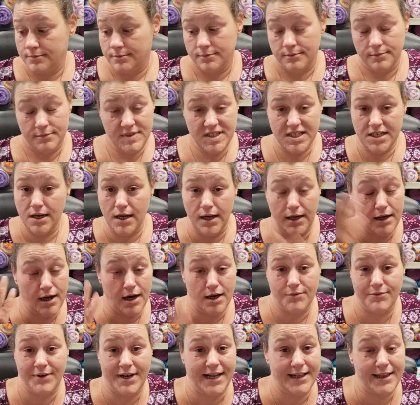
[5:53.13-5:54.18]
Did I not
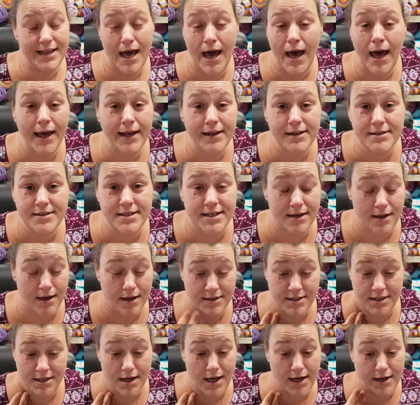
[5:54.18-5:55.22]
read that? Did
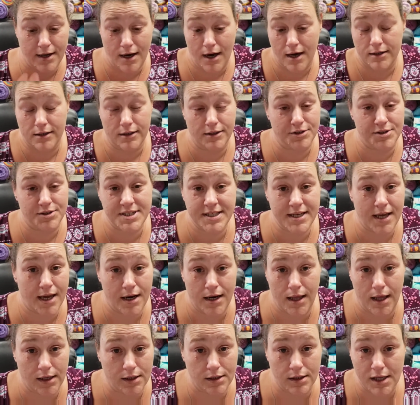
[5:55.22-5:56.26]
I not understand
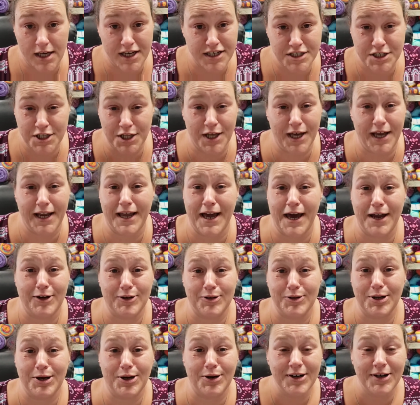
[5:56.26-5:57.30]
English? Like, I don't
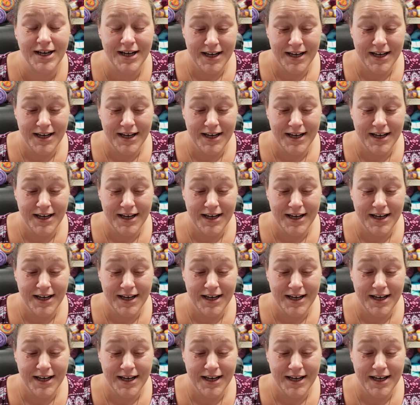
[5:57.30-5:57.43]
know.